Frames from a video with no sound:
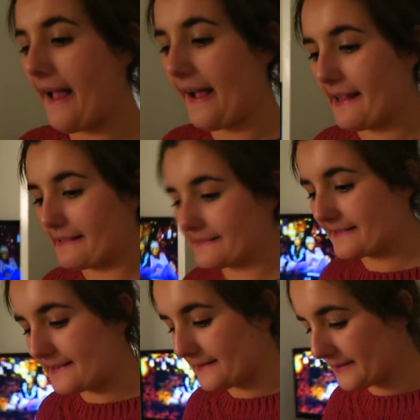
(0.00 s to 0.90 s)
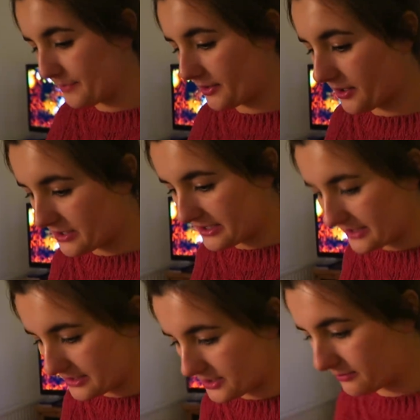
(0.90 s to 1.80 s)
and I'm going to
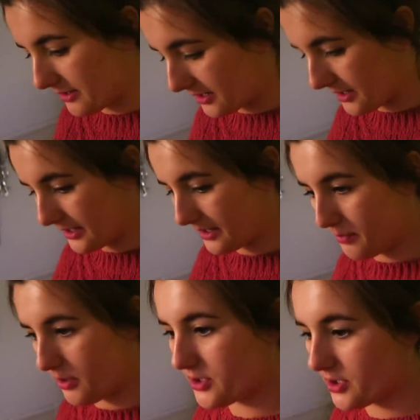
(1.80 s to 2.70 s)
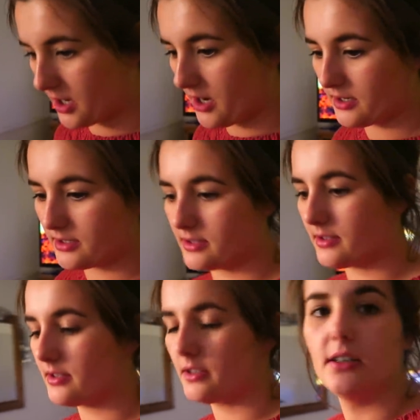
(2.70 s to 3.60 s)
listen to my
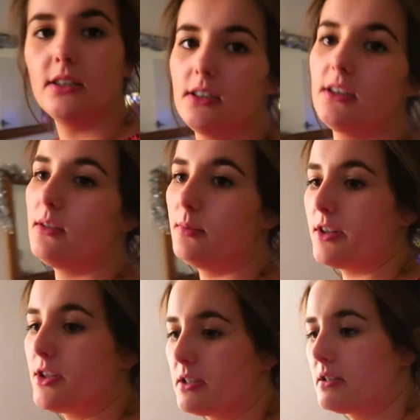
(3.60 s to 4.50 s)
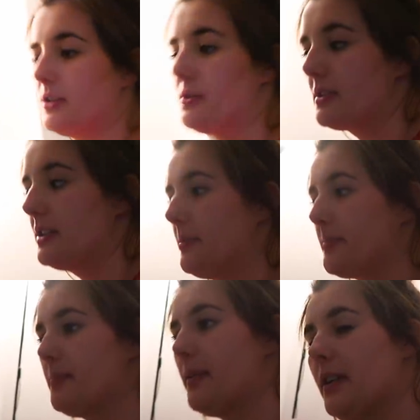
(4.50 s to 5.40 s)
podcast, which is Loose
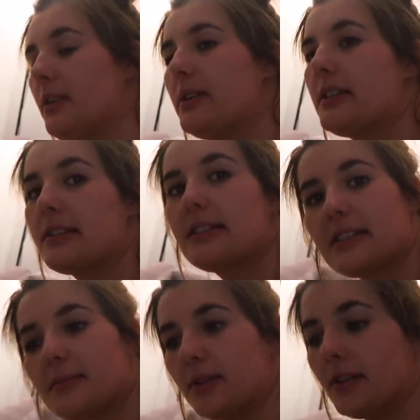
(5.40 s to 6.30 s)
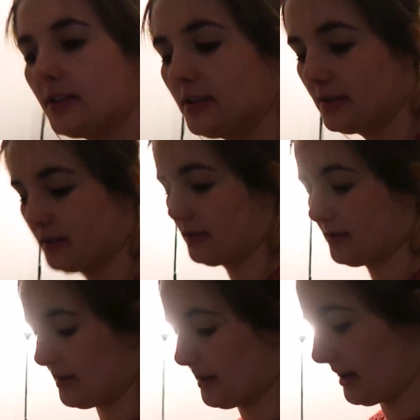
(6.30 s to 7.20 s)
Lips by Louisa Zisman
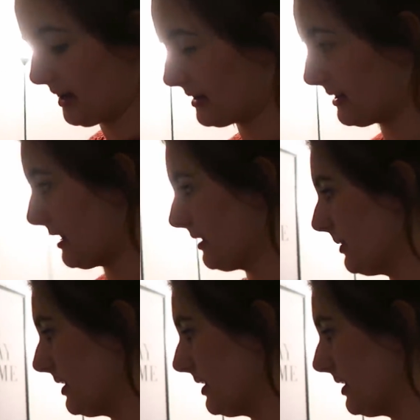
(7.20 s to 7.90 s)
and Anna